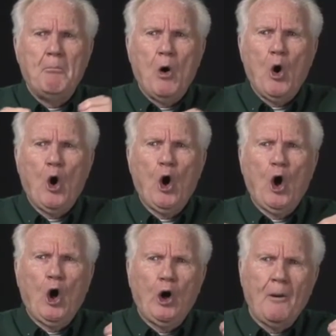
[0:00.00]

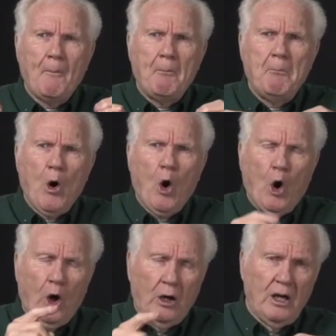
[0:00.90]
More,
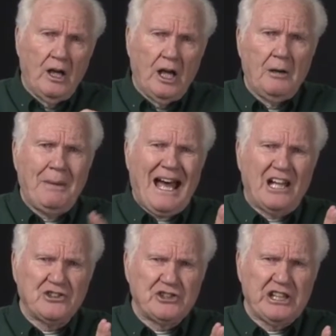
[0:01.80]
More
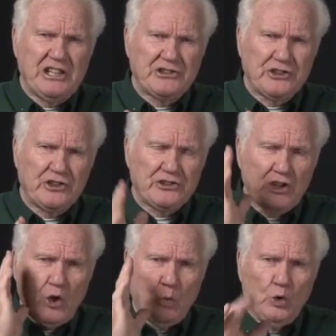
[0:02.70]
About Jesus
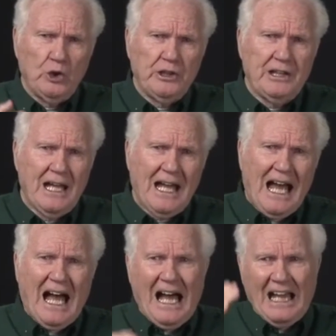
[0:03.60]
Would
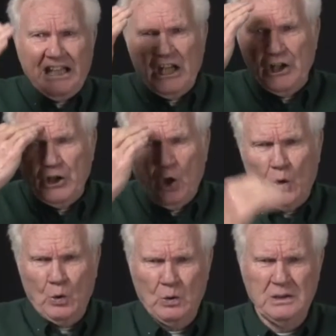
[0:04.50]
I
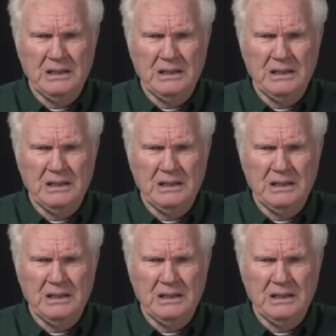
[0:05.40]
Know.